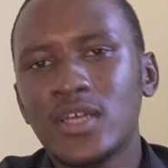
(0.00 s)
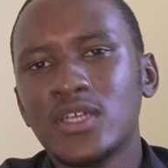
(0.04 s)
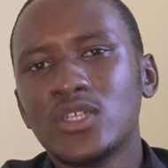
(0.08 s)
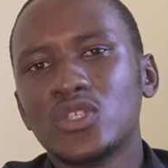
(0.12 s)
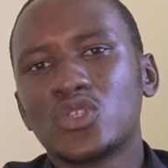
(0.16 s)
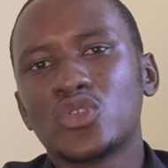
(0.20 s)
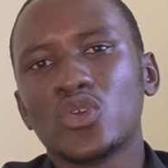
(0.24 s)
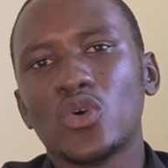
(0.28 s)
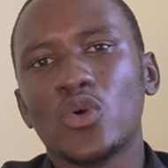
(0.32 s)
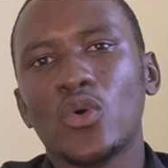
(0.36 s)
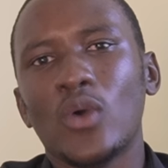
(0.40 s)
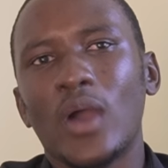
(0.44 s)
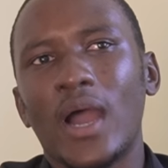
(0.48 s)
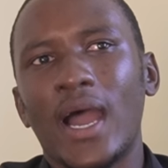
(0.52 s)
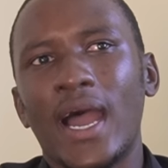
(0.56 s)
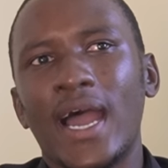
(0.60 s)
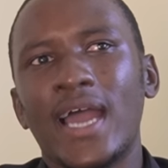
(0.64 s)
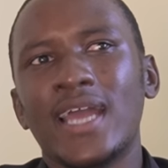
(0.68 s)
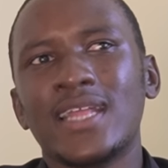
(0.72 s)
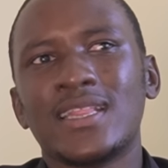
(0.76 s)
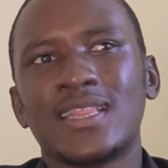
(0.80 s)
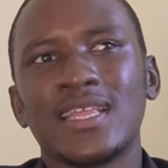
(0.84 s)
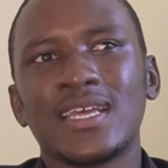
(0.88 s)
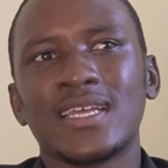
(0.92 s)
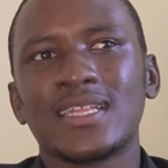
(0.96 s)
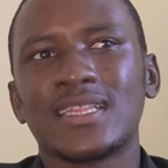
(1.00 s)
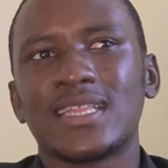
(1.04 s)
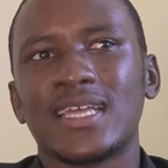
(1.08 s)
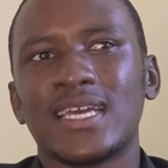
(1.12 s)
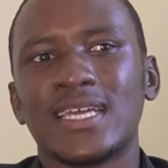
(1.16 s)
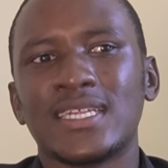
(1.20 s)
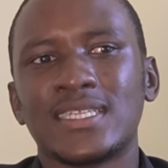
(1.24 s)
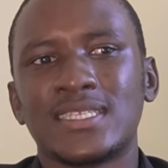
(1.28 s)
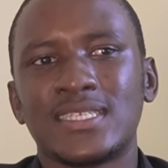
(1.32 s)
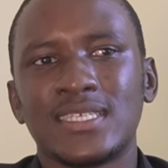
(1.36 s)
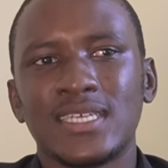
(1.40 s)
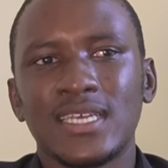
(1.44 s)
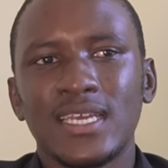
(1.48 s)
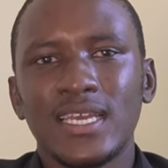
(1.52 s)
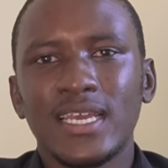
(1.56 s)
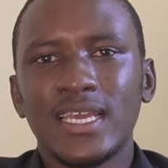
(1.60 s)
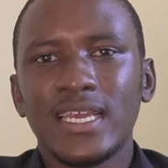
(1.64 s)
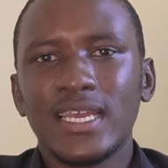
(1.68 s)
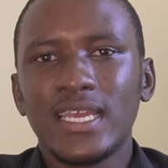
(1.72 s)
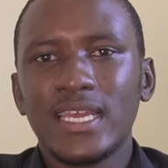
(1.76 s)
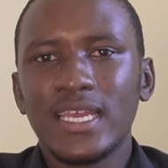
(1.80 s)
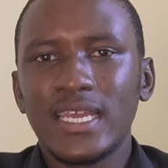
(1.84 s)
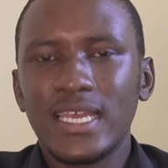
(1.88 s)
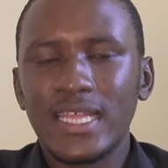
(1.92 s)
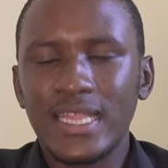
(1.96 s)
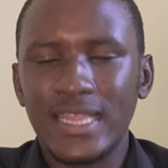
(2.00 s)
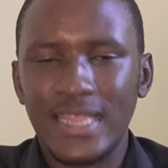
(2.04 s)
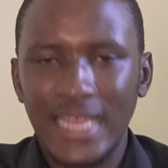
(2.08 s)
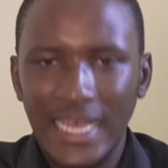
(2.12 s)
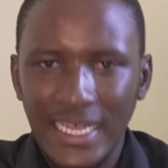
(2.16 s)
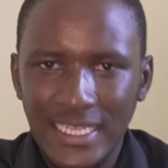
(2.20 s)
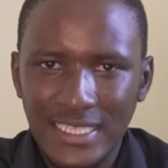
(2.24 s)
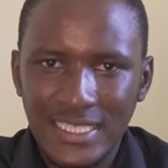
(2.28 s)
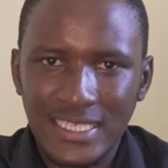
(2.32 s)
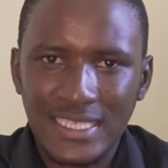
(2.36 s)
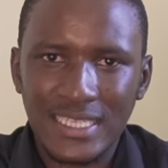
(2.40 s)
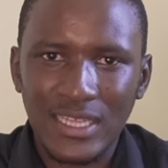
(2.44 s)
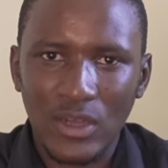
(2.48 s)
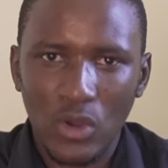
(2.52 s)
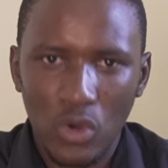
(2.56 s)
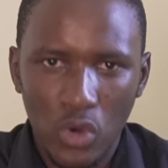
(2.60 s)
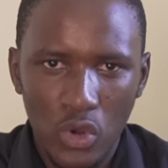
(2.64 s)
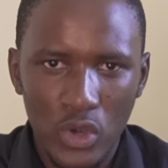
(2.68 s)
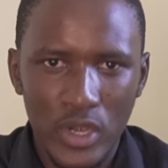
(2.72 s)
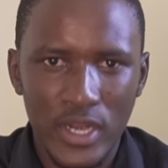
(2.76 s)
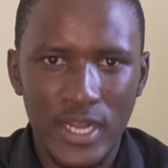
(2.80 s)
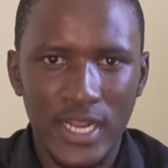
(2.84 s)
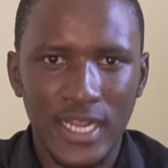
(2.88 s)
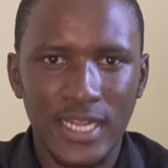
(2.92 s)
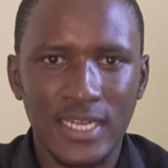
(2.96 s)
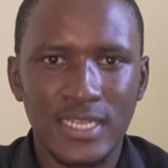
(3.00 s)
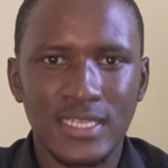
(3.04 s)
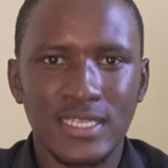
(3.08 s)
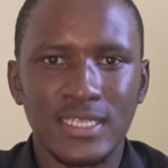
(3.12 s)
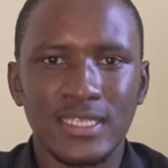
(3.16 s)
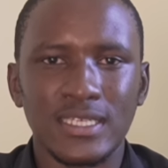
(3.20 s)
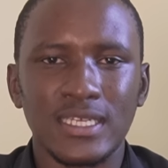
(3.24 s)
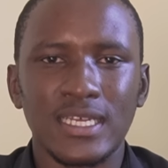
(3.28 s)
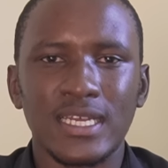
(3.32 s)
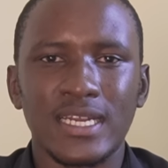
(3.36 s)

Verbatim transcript: So I think that that's the contract